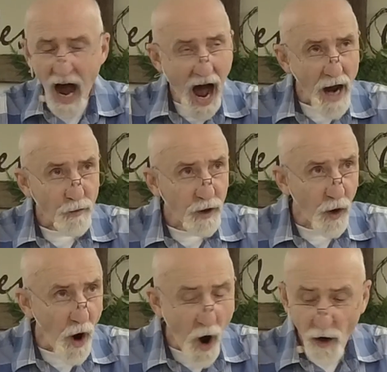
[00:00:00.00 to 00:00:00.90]
I
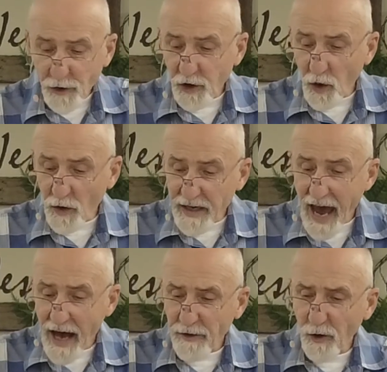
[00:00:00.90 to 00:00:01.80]
will also
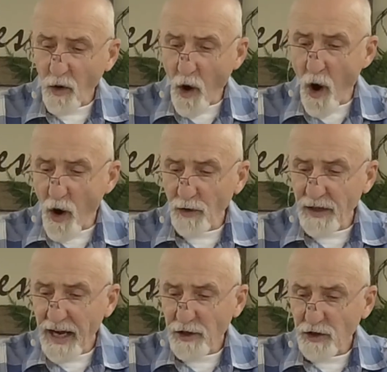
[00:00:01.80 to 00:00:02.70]
gather all
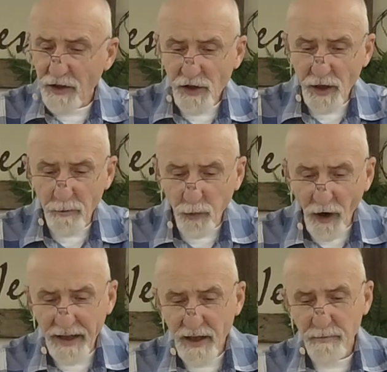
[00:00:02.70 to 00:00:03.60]
nations and
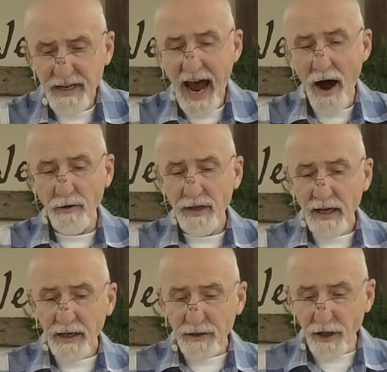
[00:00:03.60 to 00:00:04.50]
bring them down
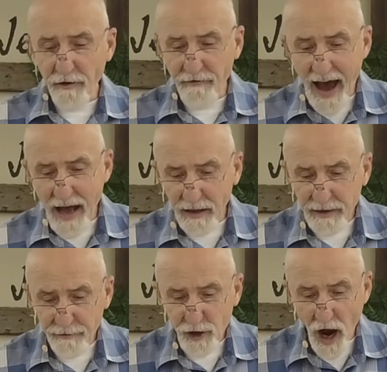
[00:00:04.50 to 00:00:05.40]
to the valley
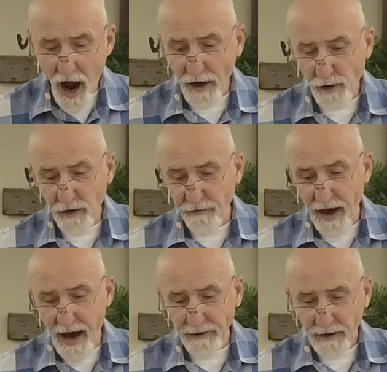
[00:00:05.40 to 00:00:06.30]
of
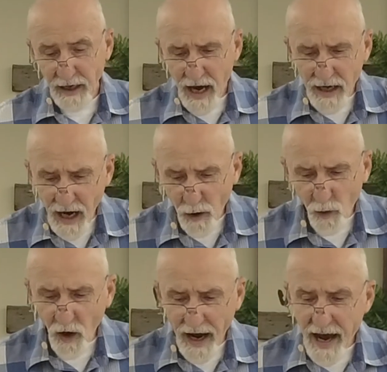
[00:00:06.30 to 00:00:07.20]
Jehoshaphat, and I
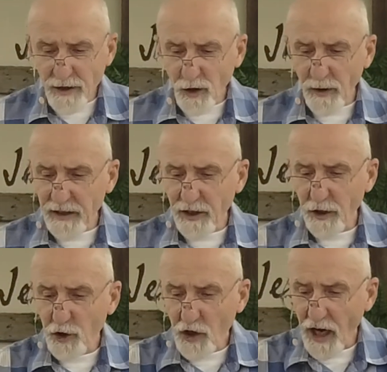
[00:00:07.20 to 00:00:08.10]
will enter into
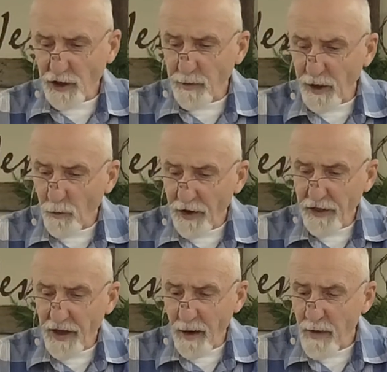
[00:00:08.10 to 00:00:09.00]
judgment with
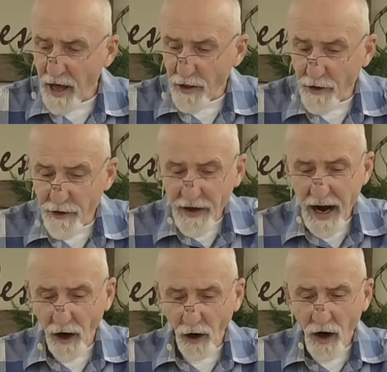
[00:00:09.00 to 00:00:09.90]
them
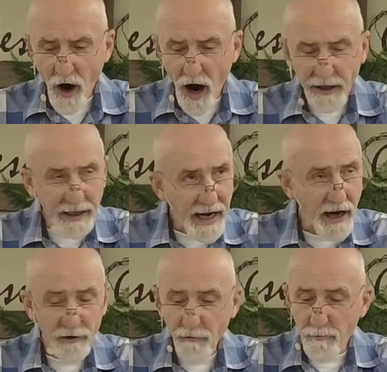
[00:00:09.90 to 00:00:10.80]
there on
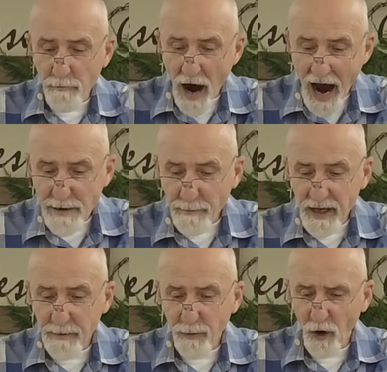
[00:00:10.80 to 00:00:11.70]
account of my
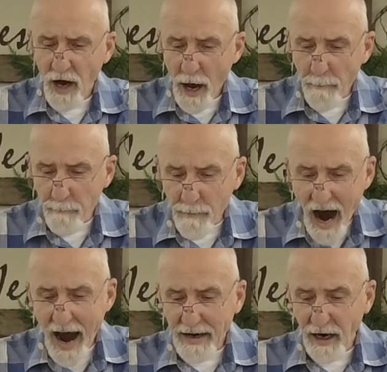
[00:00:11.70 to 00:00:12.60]
people,
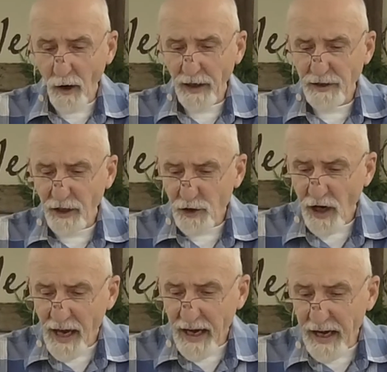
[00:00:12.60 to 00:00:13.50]
my heritage,
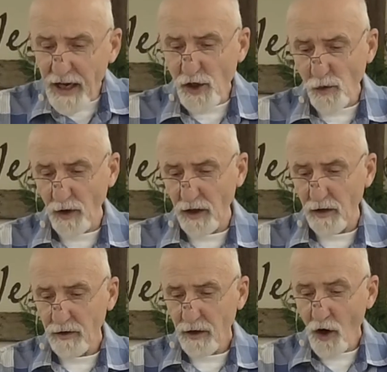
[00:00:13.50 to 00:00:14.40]
Israel,
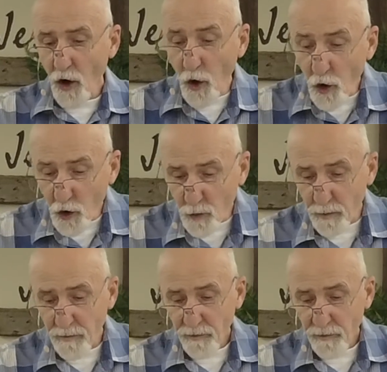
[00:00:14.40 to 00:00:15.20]
whom